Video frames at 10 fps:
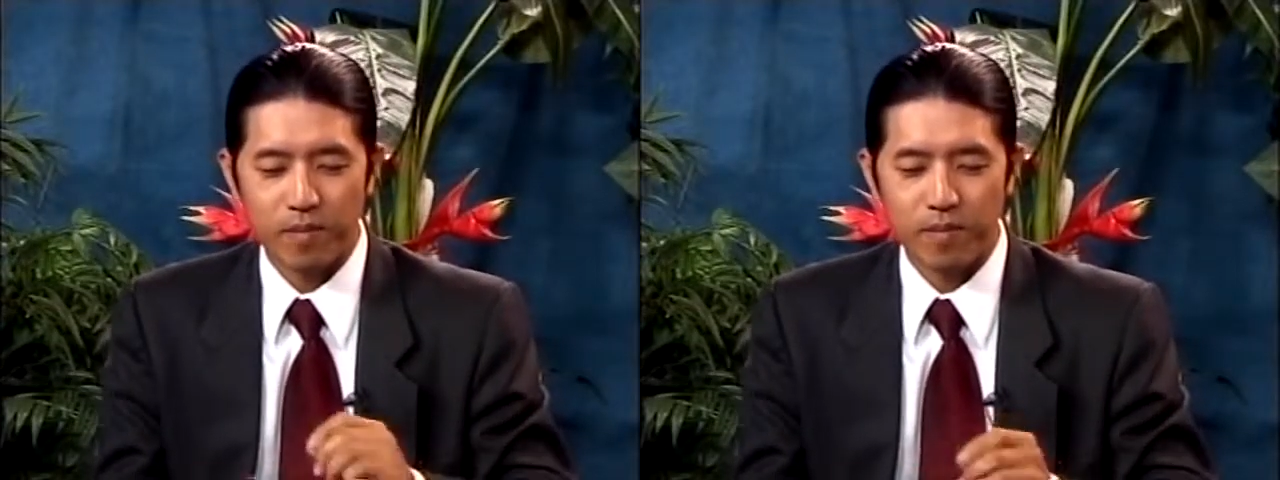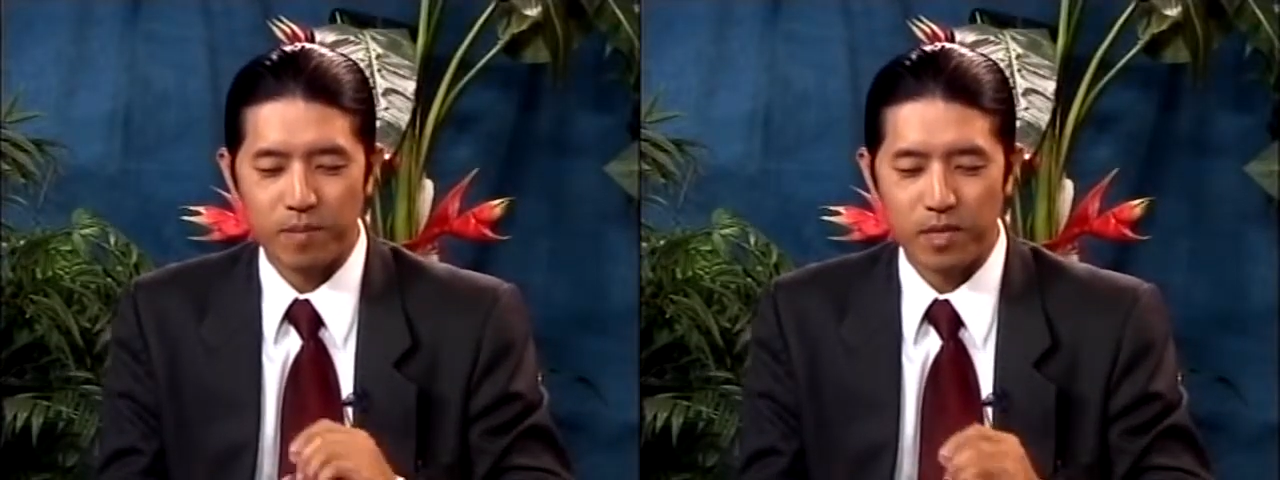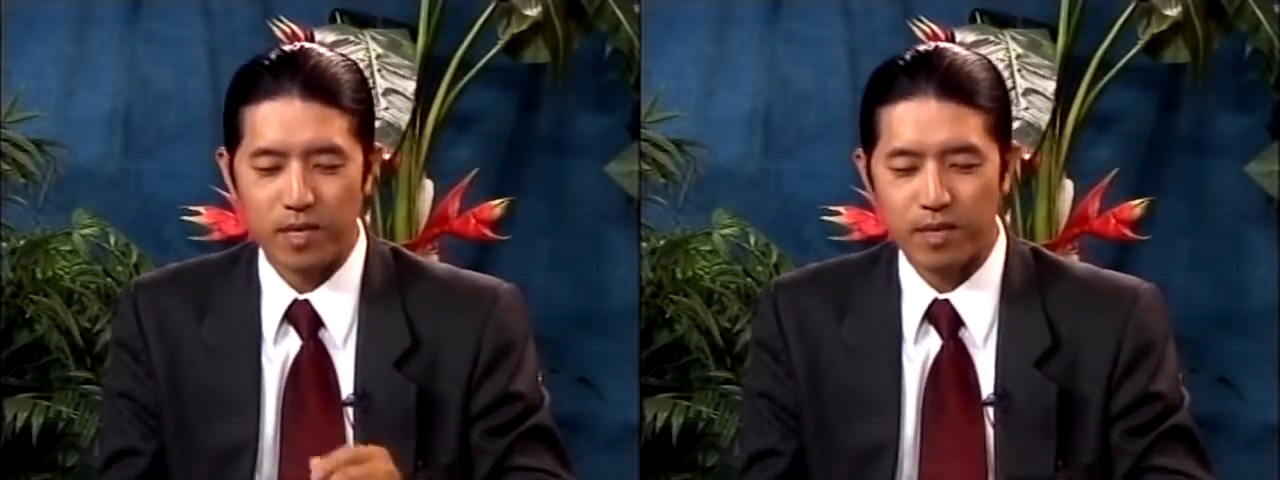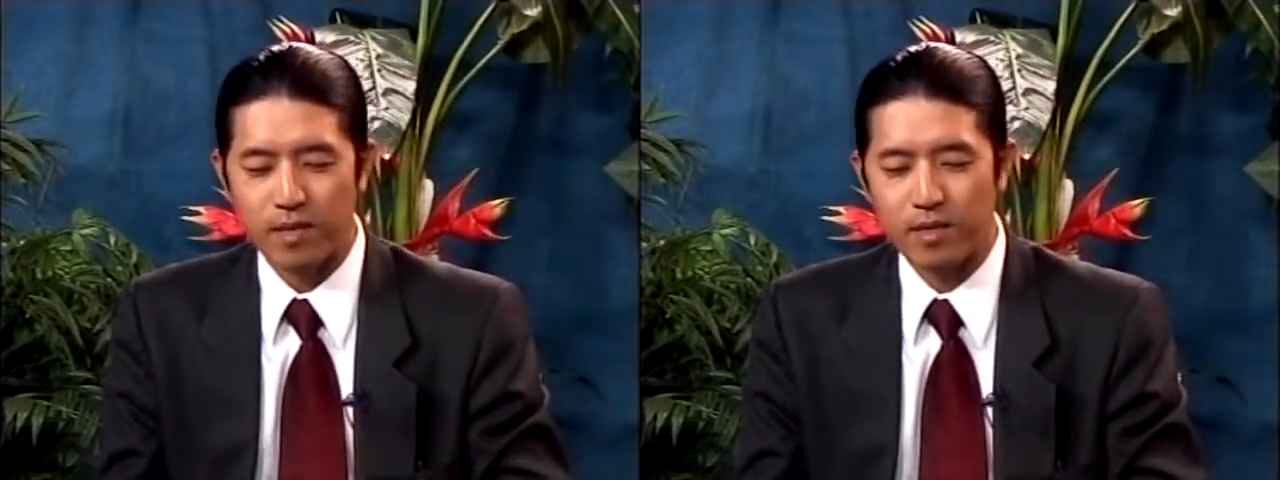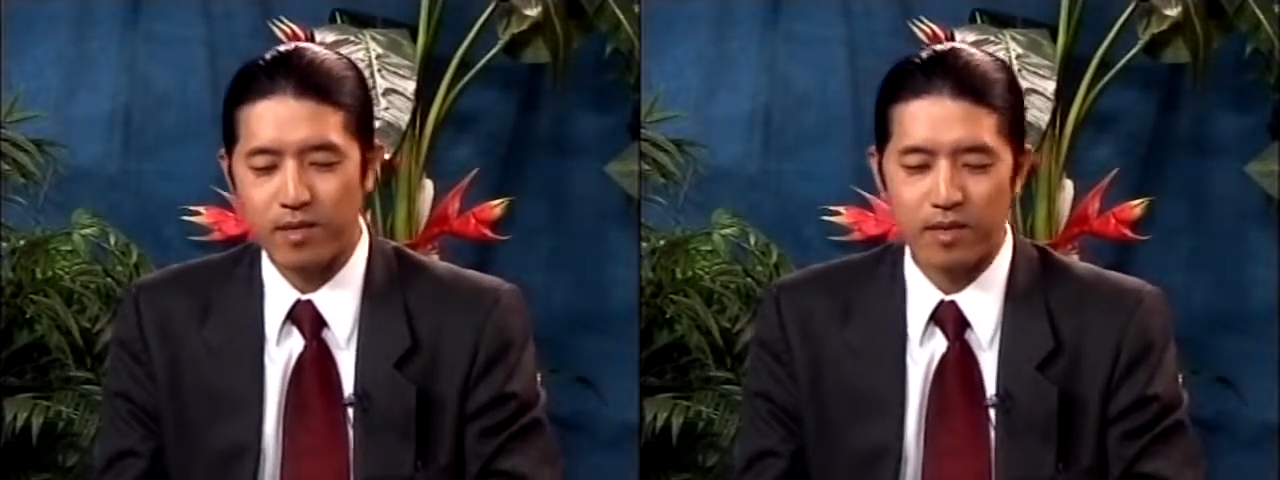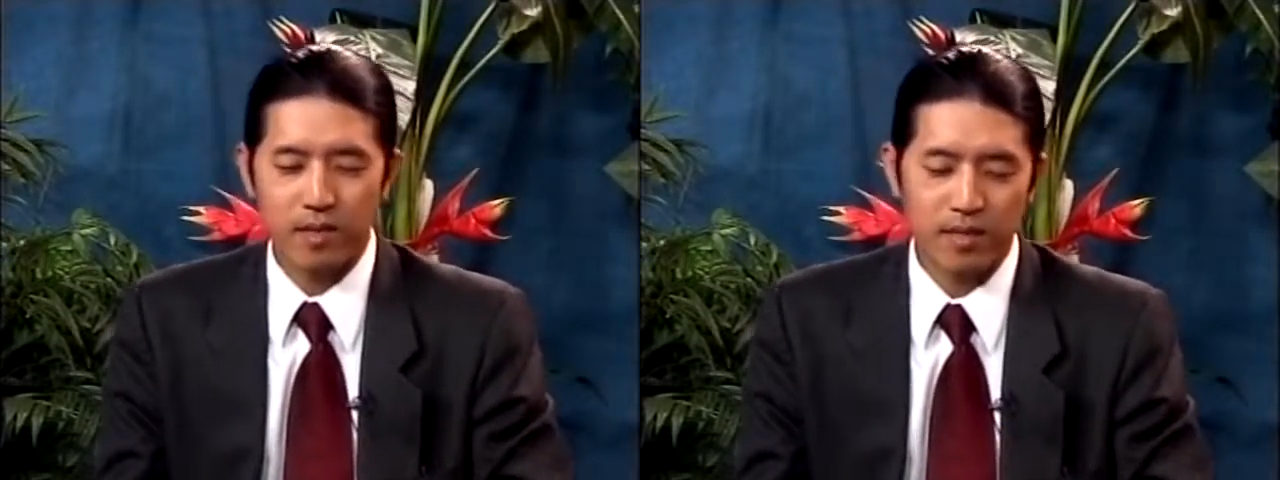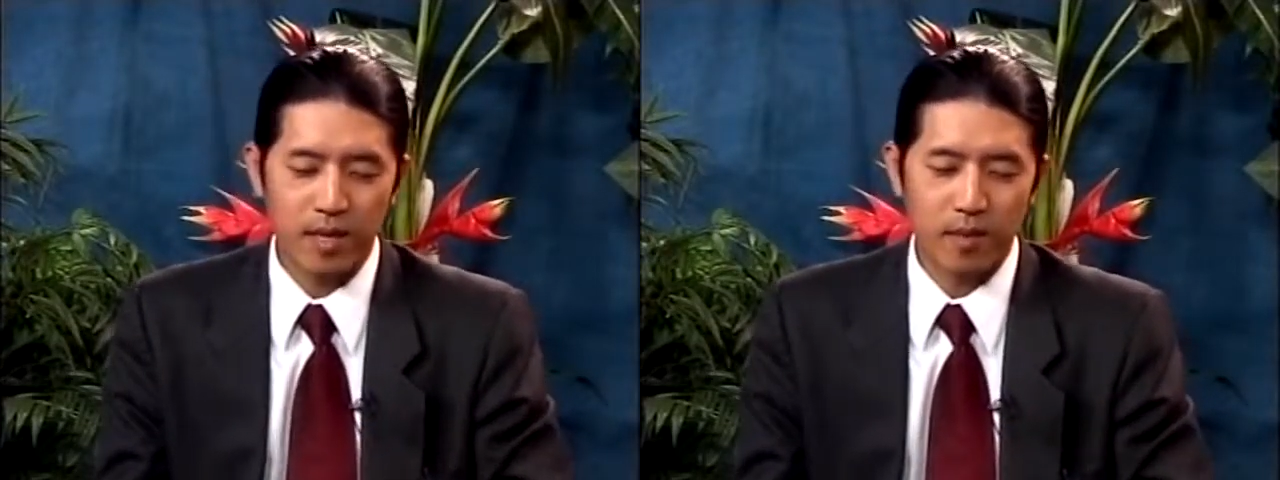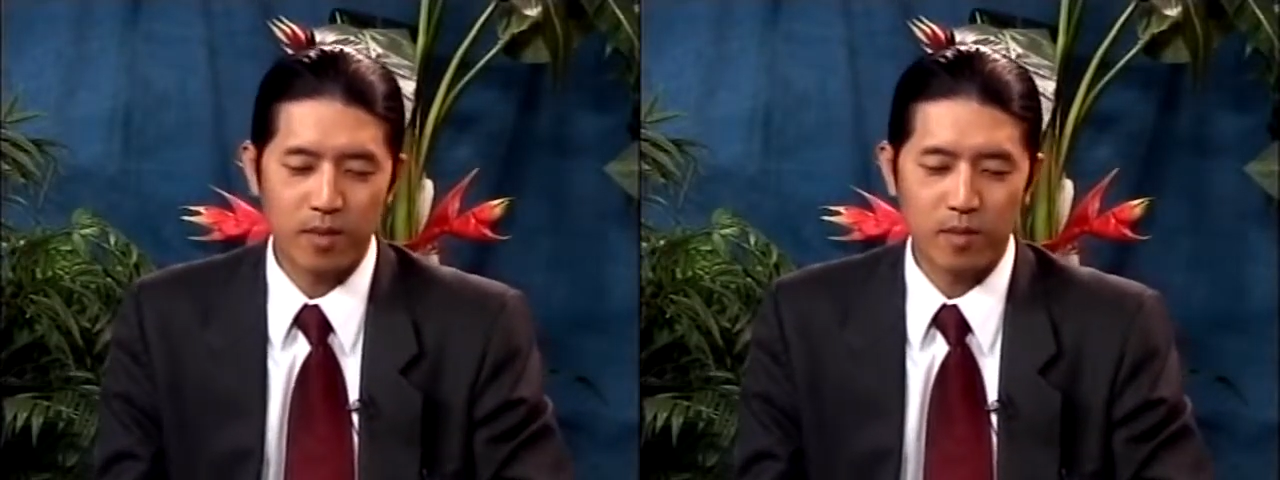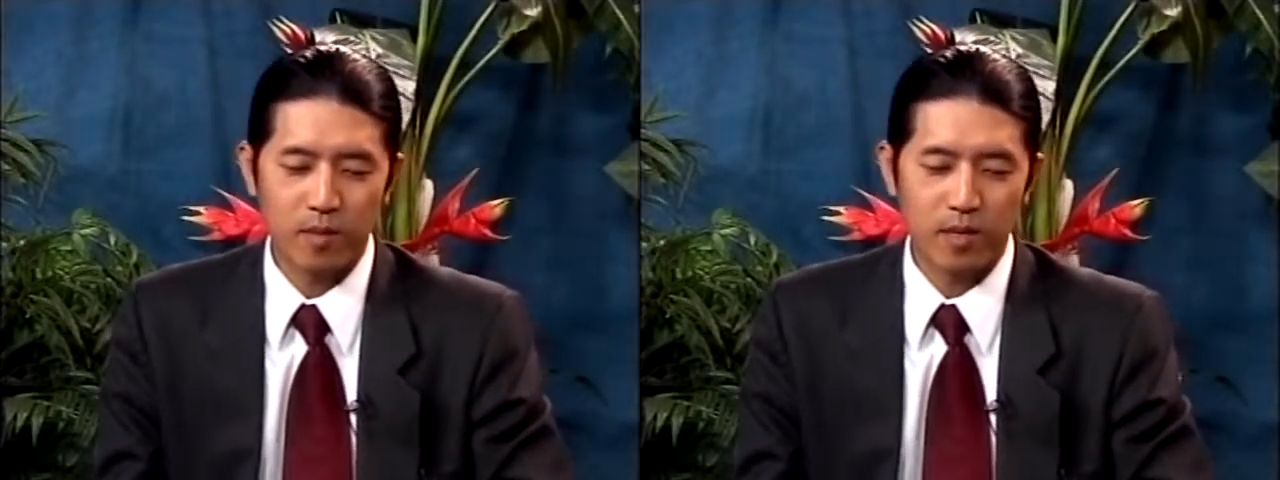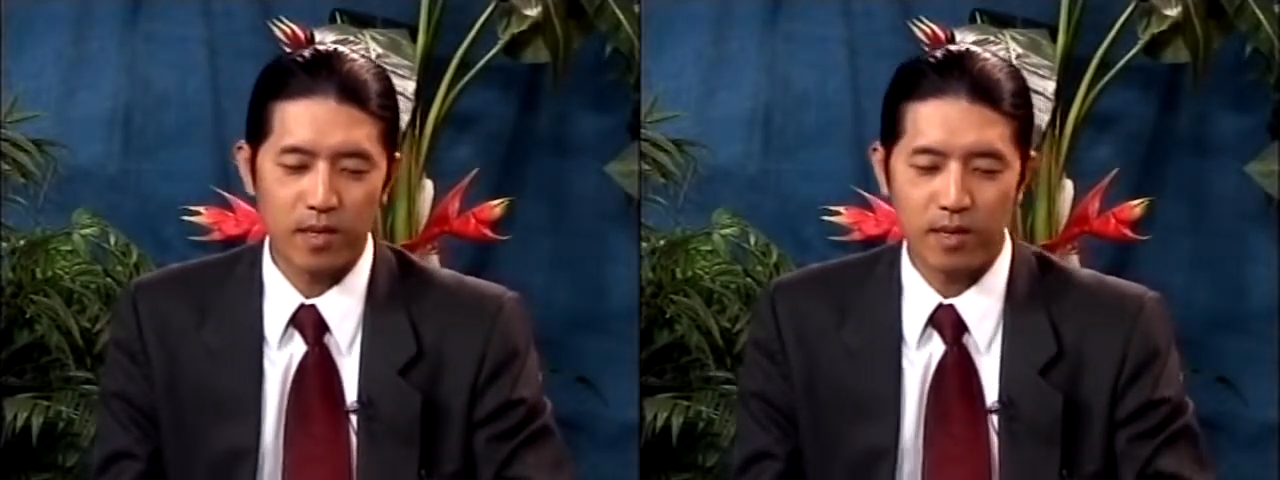meticulous, time-consuming.